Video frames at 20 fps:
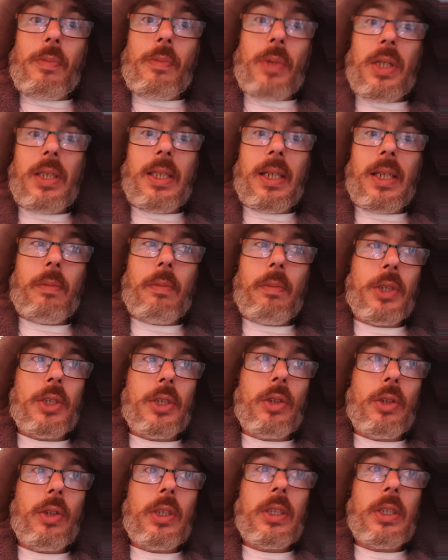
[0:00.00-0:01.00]
but he didn't have much
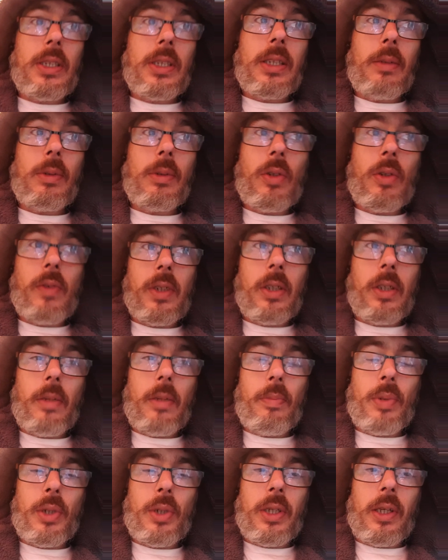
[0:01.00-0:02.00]
choice because he was already on a
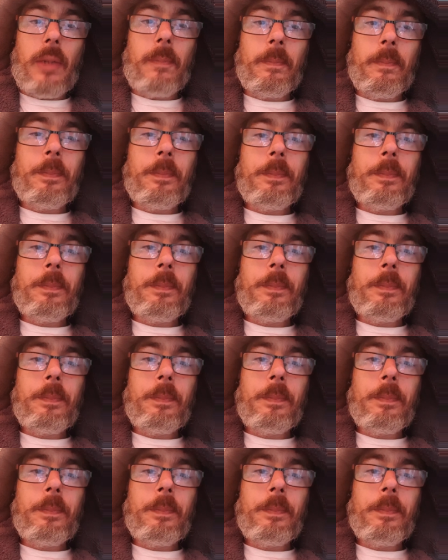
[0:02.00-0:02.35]
booking,